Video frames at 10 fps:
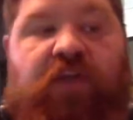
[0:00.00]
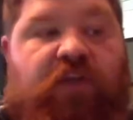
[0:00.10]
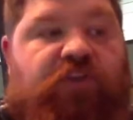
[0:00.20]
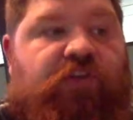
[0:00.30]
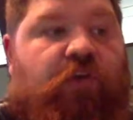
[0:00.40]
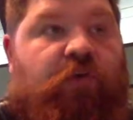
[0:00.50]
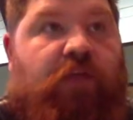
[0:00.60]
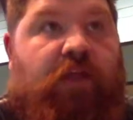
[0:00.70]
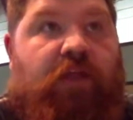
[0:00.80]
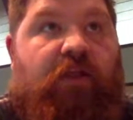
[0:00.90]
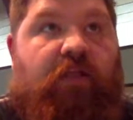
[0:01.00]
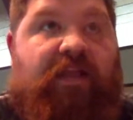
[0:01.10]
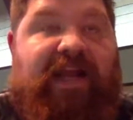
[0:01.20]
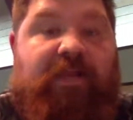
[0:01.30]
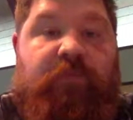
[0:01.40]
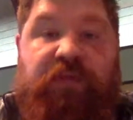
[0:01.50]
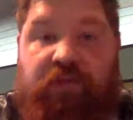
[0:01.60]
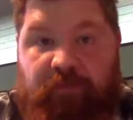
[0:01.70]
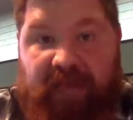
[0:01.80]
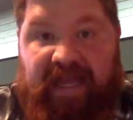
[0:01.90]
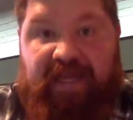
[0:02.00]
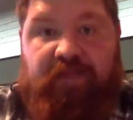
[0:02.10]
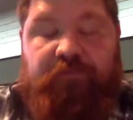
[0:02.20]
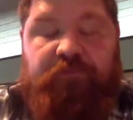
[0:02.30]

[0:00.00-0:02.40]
So that can be good or bad.